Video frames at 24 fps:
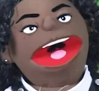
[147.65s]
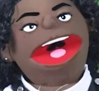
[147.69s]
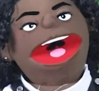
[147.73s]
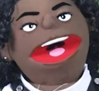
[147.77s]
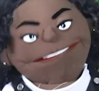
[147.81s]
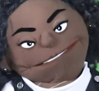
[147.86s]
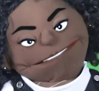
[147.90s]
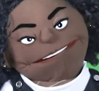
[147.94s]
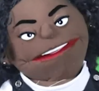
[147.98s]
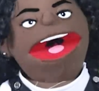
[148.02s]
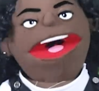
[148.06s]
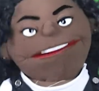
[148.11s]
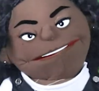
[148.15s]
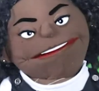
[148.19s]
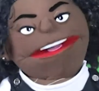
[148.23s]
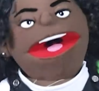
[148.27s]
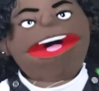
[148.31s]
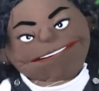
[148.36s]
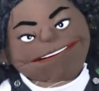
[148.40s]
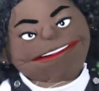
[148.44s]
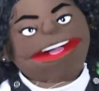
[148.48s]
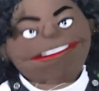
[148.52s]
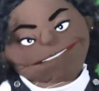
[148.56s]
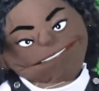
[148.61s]
Thanks for
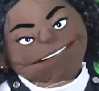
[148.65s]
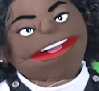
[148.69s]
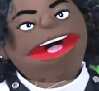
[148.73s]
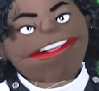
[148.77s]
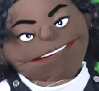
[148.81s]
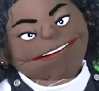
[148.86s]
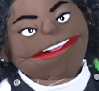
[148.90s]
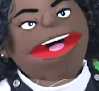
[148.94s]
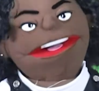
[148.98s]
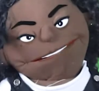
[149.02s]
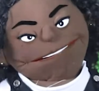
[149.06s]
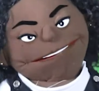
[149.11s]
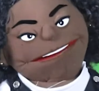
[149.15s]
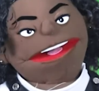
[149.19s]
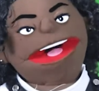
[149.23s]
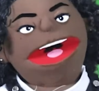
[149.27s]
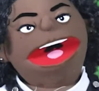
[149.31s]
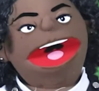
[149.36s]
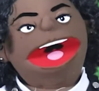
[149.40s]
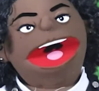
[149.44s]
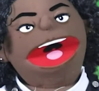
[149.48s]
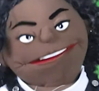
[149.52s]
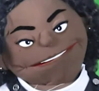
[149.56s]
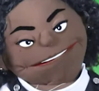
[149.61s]
tuning in this week.
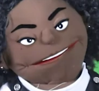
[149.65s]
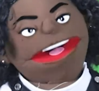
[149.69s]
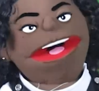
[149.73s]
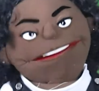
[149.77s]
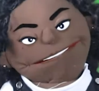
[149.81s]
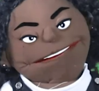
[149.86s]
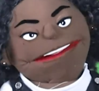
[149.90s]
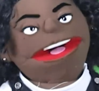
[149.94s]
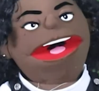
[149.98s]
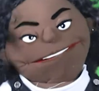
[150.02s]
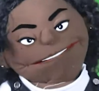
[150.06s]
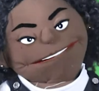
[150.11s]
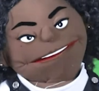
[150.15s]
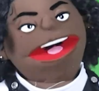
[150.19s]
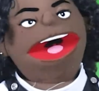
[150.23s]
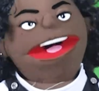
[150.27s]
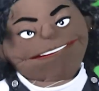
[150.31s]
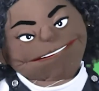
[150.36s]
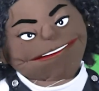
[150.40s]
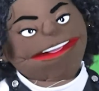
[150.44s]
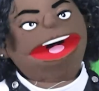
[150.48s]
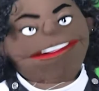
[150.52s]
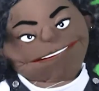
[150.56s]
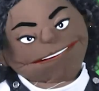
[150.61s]
Be sure to give this
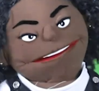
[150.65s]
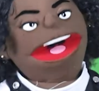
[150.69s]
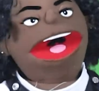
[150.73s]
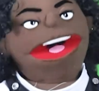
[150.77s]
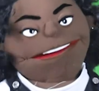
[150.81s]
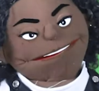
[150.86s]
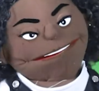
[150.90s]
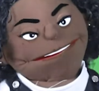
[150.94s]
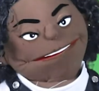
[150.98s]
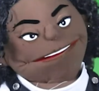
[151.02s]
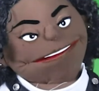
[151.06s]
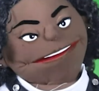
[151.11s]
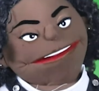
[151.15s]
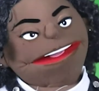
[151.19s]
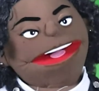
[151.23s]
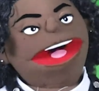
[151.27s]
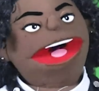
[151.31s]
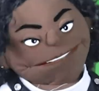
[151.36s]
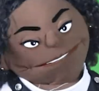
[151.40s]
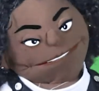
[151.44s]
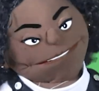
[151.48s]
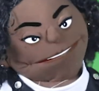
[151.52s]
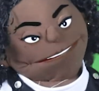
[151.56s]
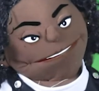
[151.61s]
video a thumbs
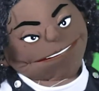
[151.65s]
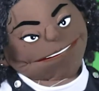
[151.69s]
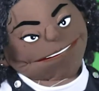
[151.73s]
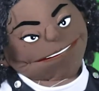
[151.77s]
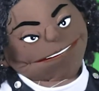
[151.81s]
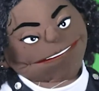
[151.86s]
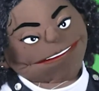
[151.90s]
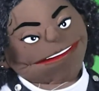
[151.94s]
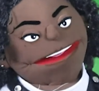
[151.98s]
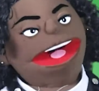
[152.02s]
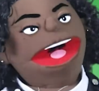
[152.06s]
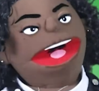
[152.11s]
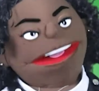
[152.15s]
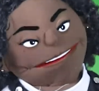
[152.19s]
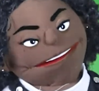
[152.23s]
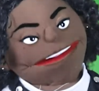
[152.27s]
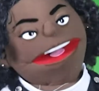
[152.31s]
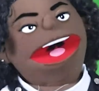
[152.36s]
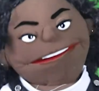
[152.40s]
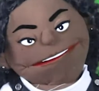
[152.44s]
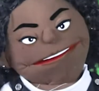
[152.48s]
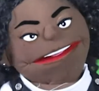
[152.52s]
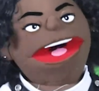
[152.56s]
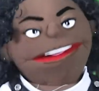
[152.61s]
up and
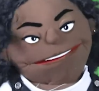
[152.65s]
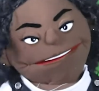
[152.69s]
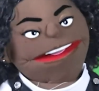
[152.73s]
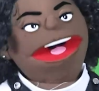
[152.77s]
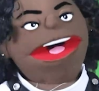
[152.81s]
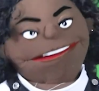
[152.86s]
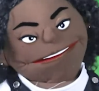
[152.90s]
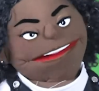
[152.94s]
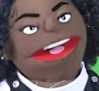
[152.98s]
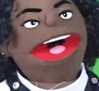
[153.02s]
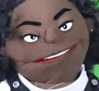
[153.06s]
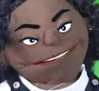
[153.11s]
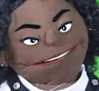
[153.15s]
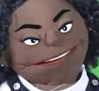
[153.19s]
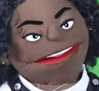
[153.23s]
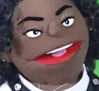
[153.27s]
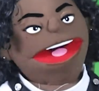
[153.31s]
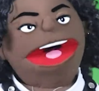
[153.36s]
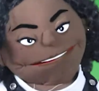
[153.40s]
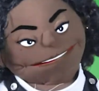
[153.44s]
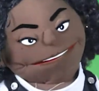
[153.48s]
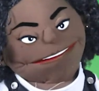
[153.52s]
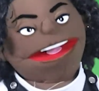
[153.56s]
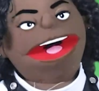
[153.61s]
subscribe for more.
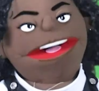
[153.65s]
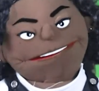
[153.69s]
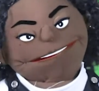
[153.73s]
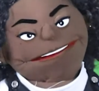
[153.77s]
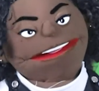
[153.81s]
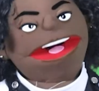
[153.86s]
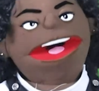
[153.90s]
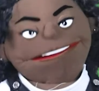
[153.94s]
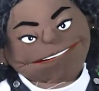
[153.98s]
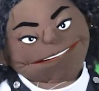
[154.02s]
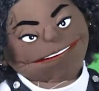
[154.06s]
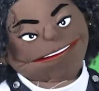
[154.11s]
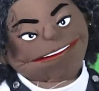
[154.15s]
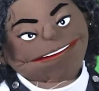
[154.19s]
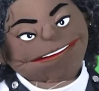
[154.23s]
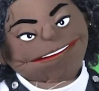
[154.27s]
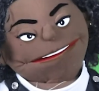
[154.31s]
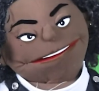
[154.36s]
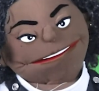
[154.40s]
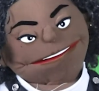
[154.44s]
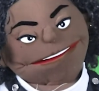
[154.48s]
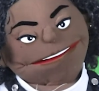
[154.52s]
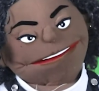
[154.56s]
See you later.